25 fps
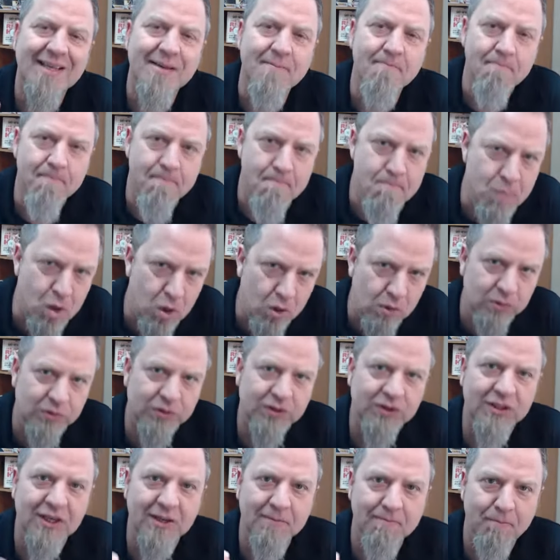
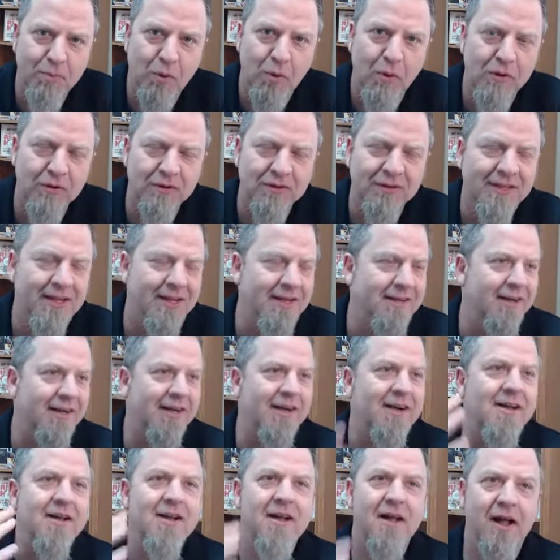most important thing?
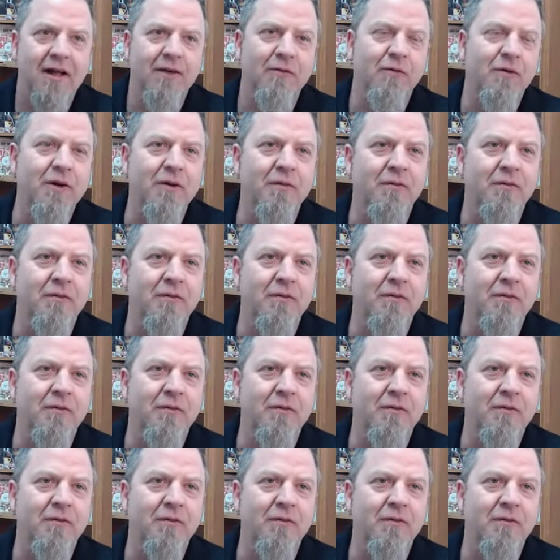Like when,